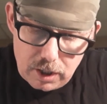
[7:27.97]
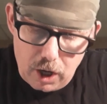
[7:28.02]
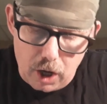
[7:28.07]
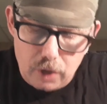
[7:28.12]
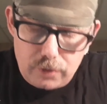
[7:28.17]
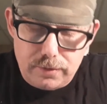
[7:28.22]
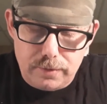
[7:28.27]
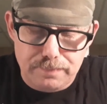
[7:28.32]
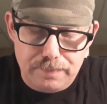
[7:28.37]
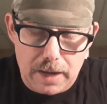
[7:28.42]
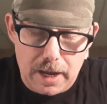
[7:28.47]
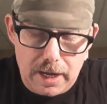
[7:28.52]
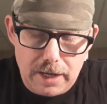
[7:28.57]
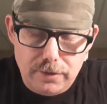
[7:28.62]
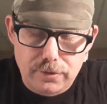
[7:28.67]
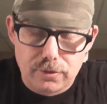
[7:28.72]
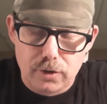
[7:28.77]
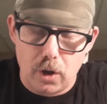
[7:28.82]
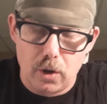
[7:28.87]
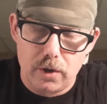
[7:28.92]
Oh, it's a
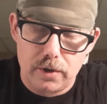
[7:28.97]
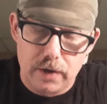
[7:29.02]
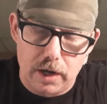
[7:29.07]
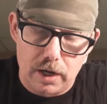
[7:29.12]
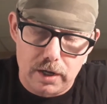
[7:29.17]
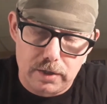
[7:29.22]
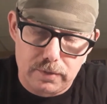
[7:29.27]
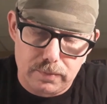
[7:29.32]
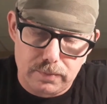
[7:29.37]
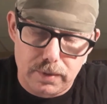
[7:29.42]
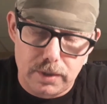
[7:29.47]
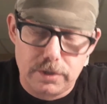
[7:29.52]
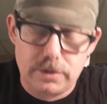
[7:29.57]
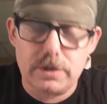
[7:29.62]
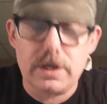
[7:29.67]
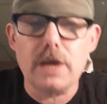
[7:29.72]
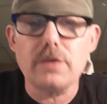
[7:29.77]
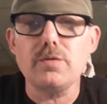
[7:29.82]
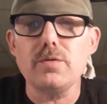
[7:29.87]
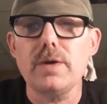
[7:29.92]
peso. You
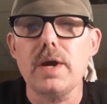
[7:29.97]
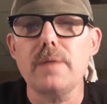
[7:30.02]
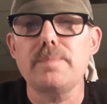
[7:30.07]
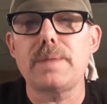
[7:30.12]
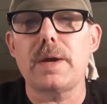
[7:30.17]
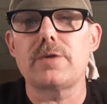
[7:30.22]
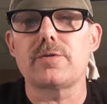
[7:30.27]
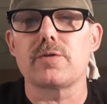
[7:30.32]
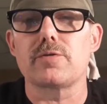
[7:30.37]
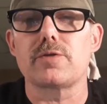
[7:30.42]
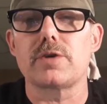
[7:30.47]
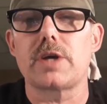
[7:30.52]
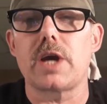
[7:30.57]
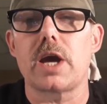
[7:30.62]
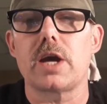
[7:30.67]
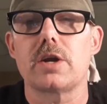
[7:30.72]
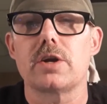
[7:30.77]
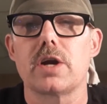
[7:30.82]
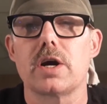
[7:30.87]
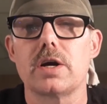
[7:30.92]
guys don't have pesos in
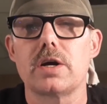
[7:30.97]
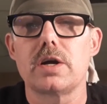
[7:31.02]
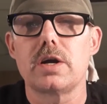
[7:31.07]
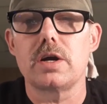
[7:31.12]
Canada.